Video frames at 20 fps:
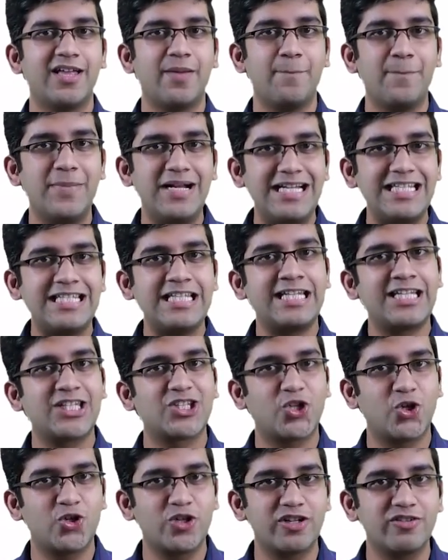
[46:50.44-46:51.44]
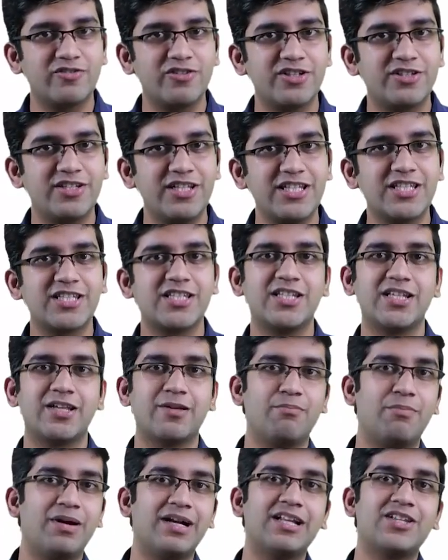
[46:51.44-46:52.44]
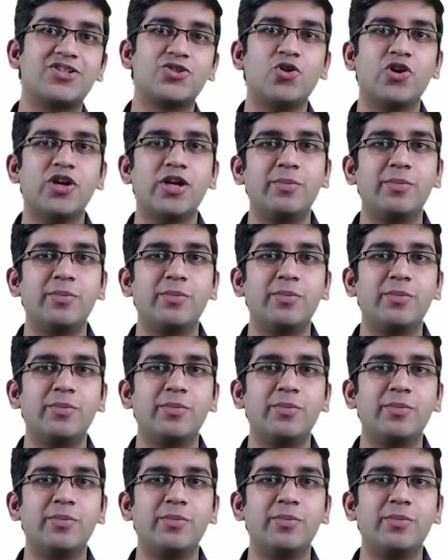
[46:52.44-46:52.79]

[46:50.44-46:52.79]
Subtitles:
Medicine has controversies, but it's going